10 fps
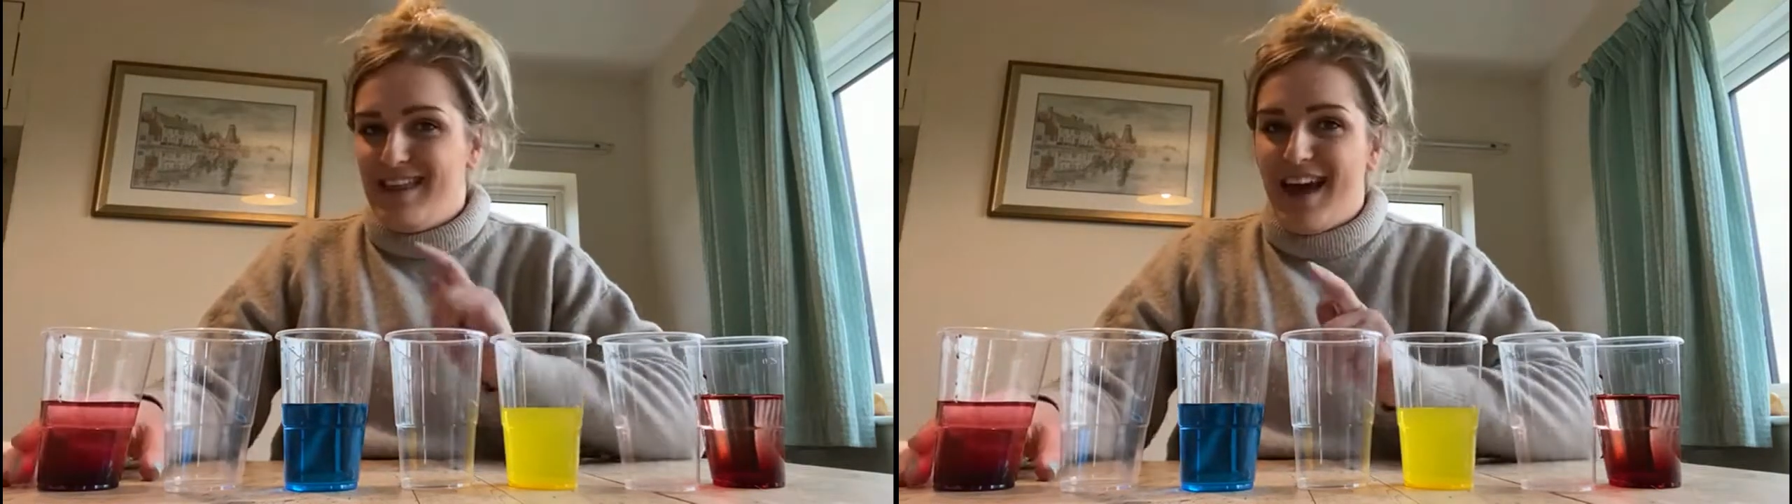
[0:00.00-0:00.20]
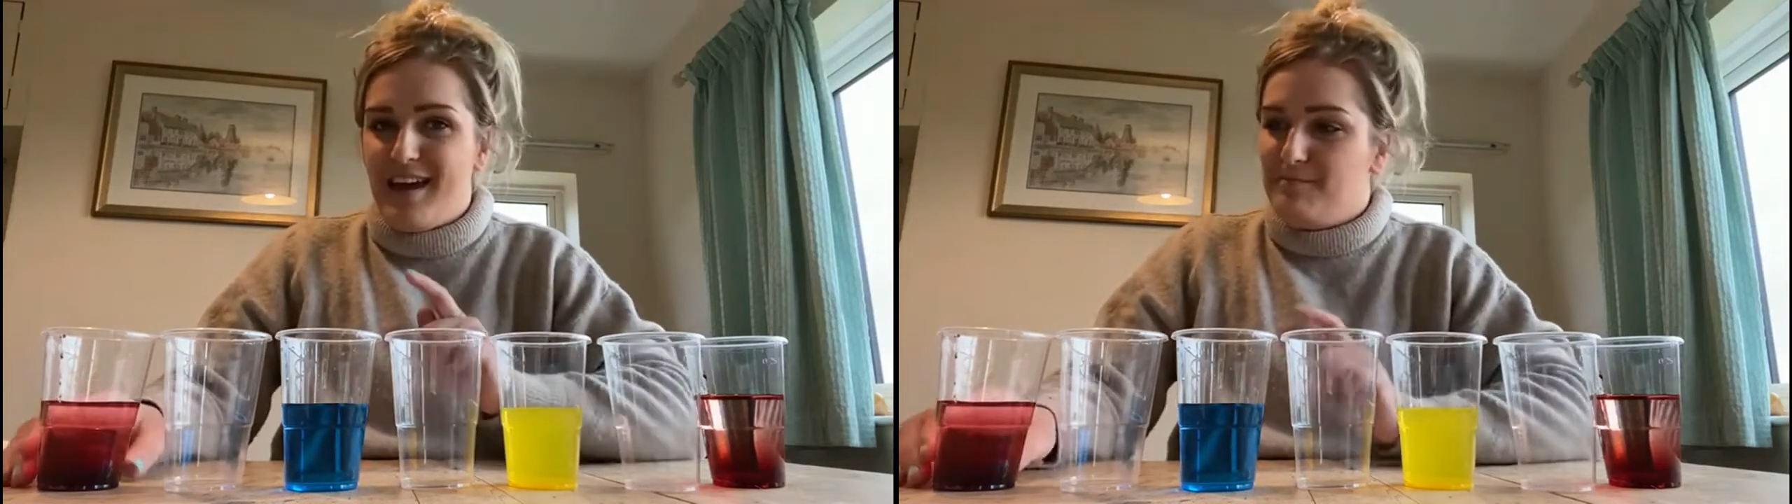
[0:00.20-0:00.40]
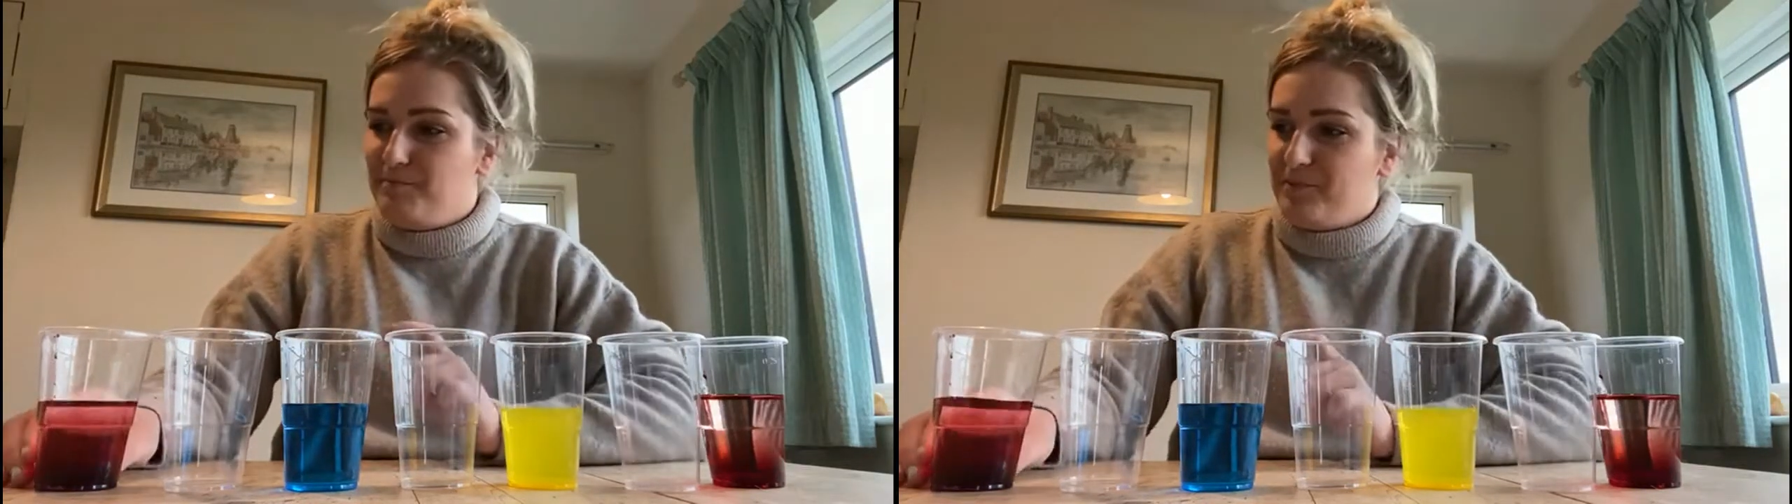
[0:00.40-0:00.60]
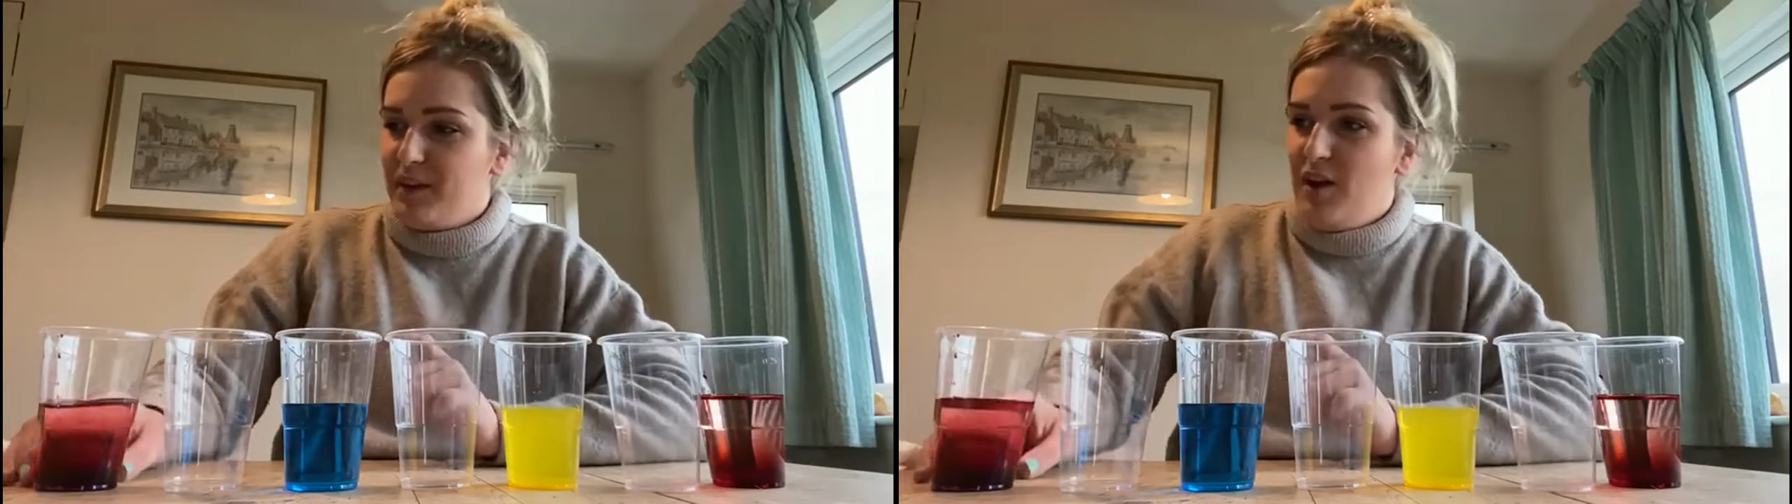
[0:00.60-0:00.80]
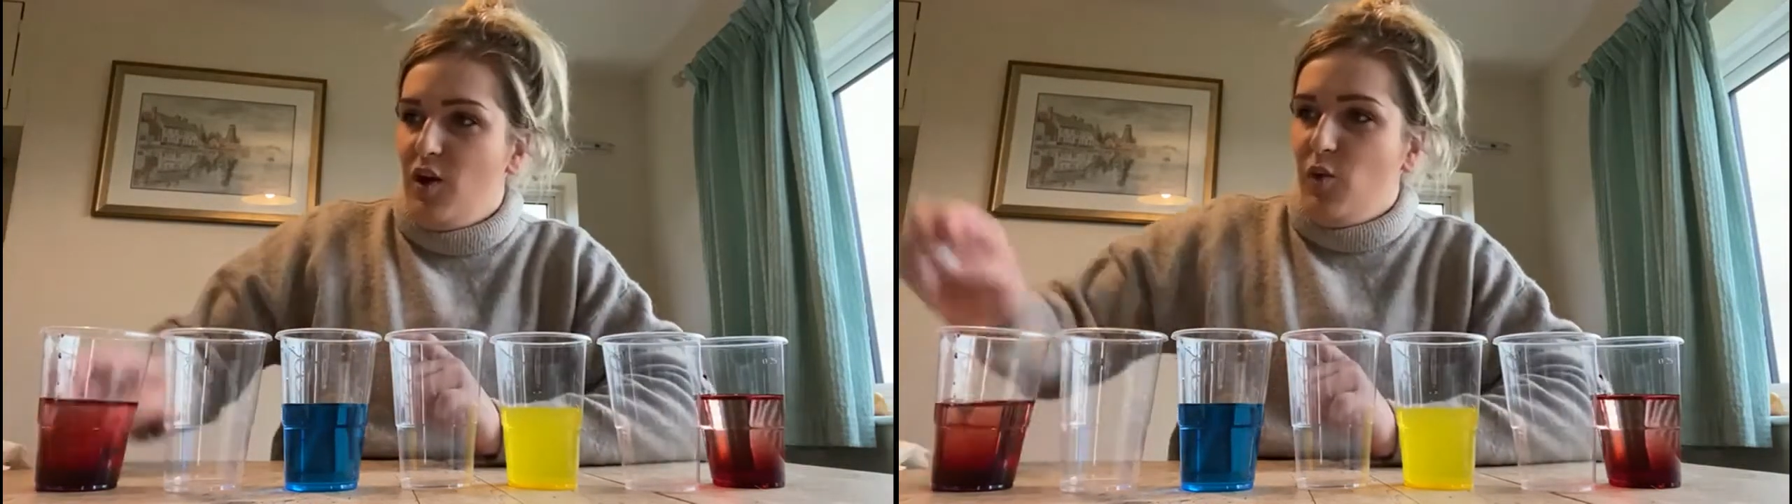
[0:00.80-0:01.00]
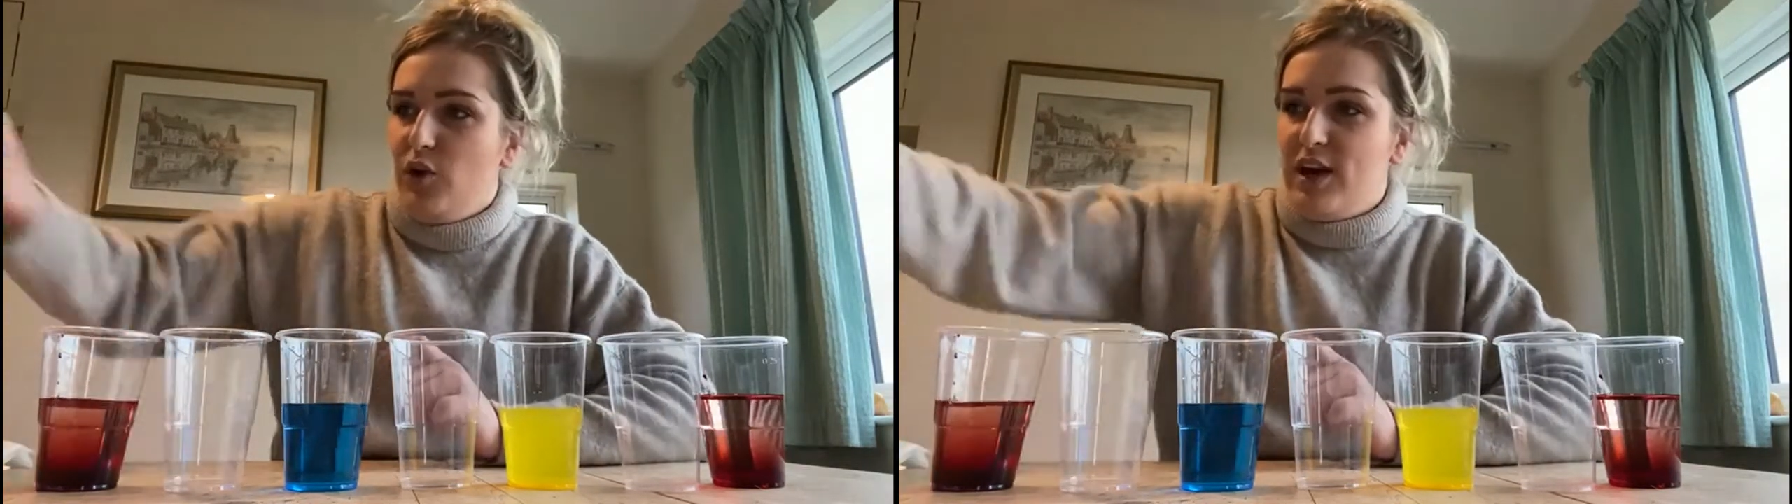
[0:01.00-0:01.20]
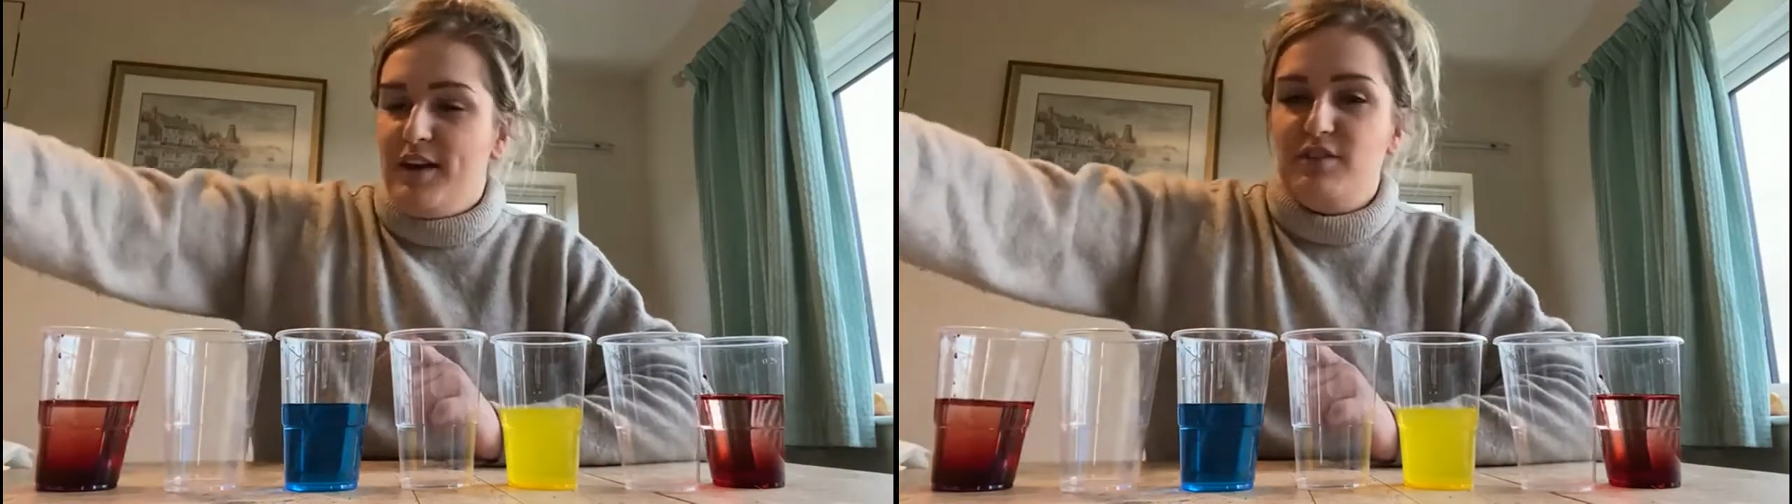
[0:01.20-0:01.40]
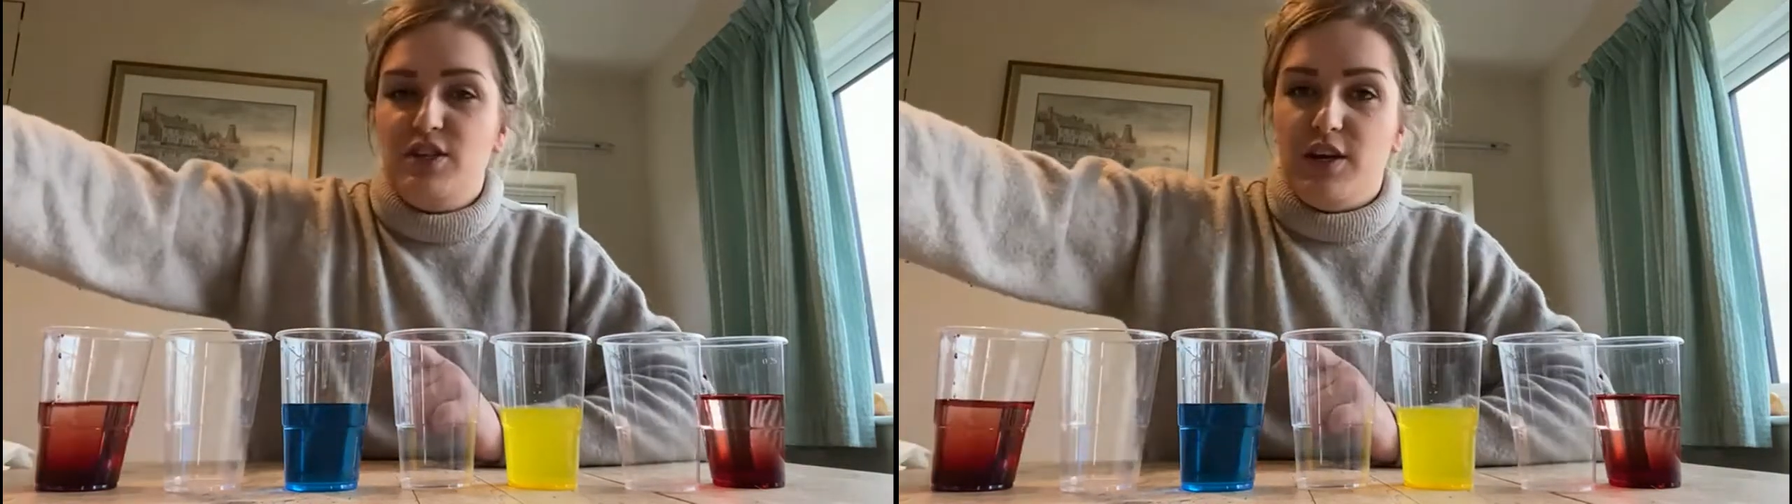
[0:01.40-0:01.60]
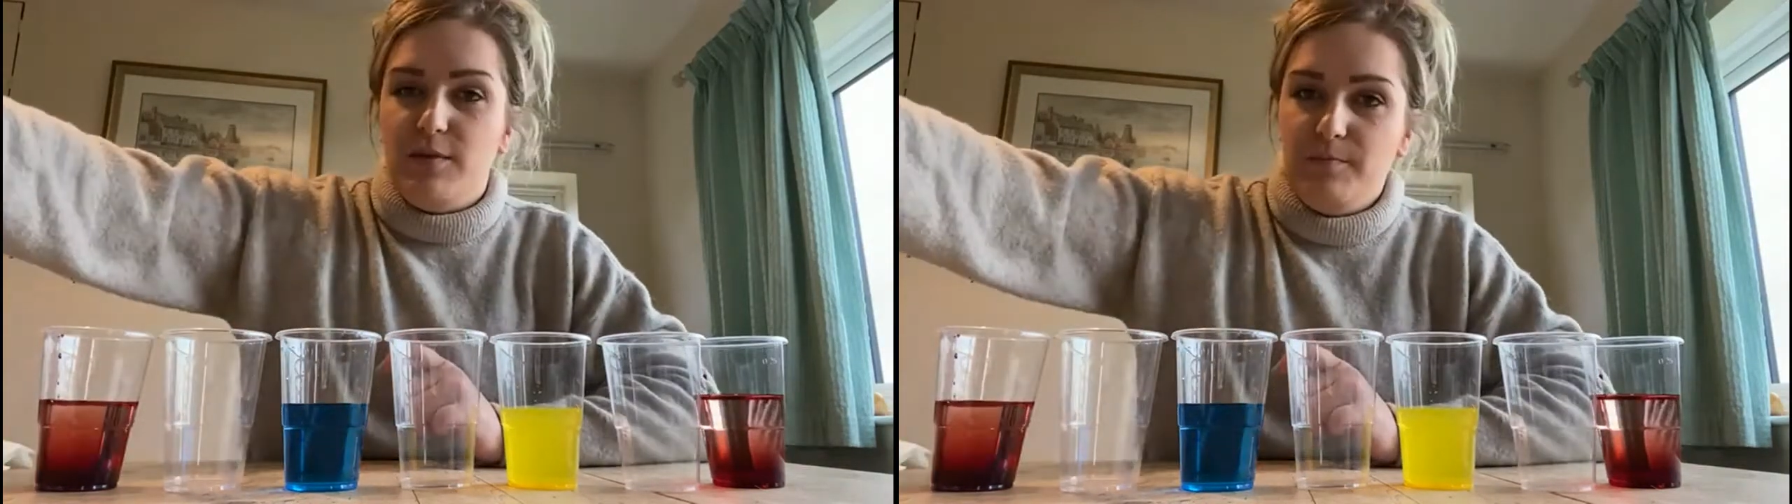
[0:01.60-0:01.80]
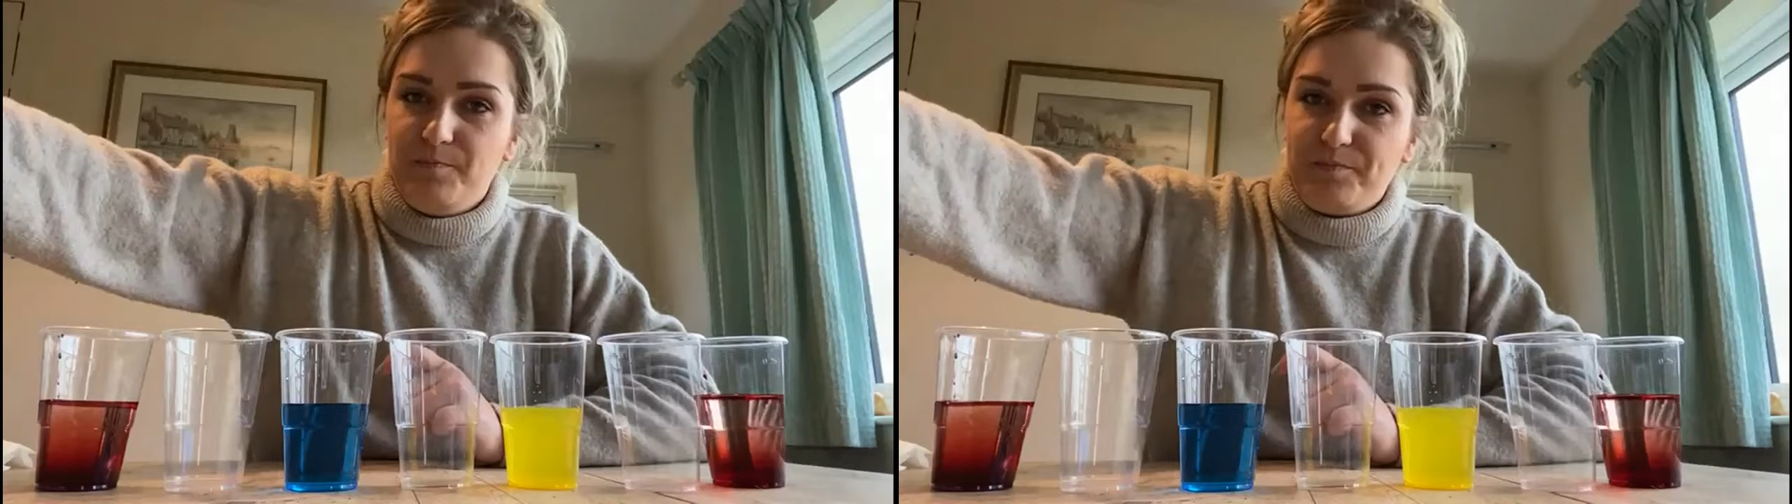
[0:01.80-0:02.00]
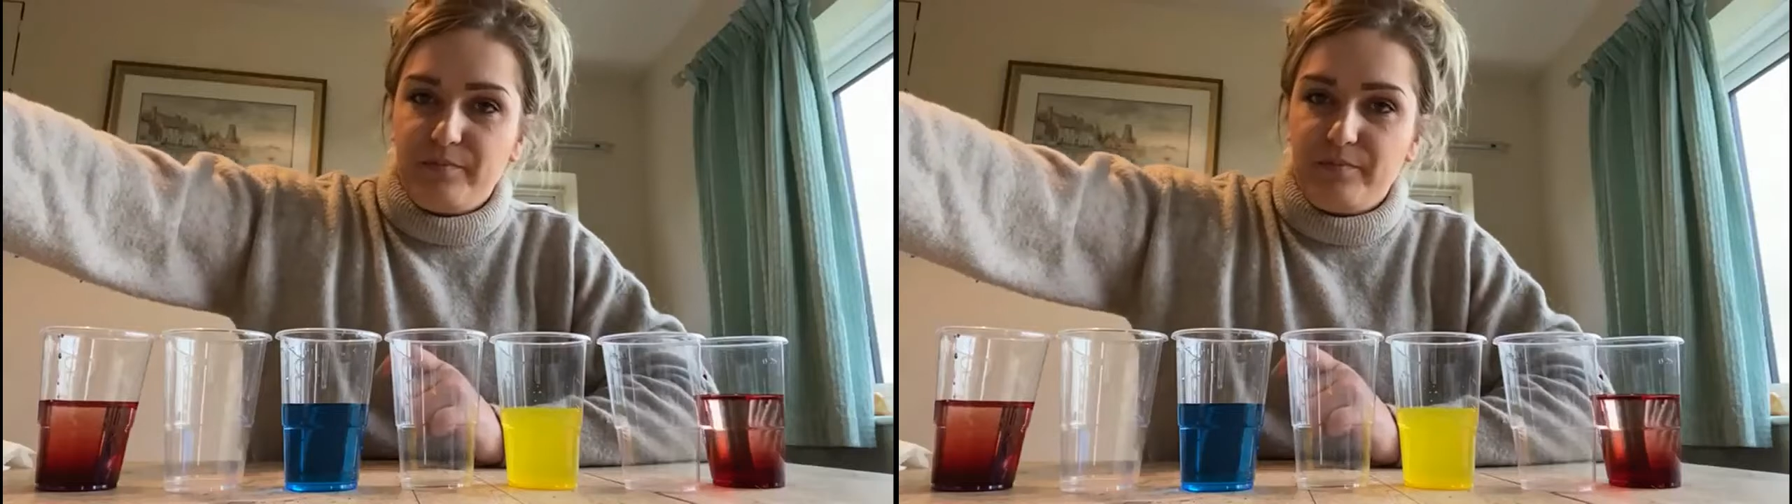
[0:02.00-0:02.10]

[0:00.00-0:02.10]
then what you have to do